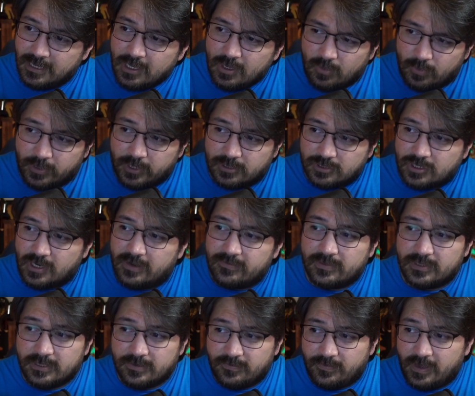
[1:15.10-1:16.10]
We are
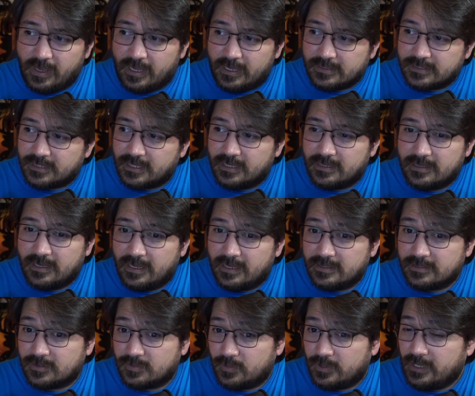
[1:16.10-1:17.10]
traveling fast, and
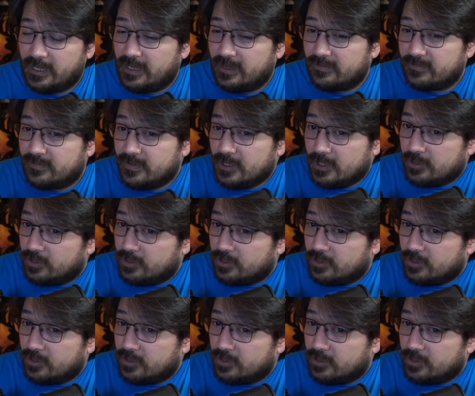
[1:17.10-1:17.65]
as we have